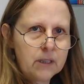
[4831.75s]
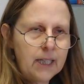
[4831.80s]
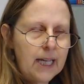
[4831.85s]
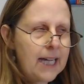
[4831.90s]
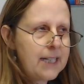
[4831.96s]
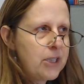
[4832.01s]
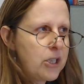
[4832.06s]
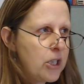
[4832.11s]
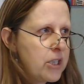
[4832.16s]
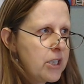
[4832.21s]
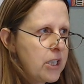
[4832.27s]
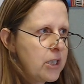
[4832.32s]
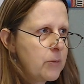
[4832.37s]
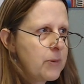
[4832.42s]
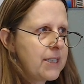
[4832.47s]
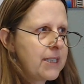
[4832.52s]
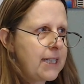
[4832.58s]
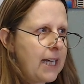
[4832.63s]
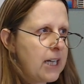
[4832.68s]
and turns into
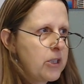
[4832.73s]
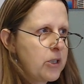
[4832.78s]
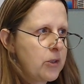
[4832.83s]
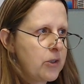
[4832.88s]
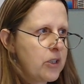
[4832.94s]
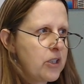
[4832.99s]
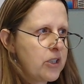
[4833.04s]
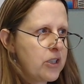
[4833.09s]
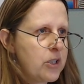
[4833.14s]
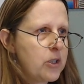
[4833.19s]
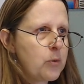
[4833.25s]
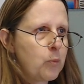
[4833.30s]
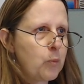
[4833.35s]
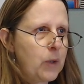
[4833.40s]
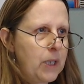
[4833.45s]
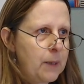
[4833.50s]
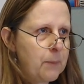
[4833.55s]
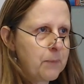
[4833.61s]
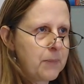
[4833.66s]
a statue that just
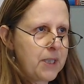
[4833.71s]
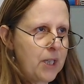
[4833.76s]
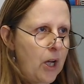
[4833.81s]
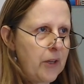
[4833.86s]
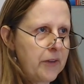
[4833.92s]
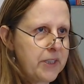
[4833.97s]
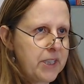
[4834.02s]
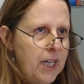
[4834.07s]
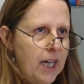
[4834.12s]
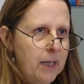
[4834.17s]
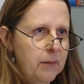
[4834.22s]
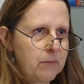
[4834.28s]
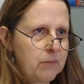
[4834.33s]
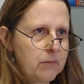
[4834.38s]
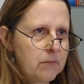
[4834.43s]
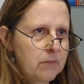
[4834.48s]
weeps all the time.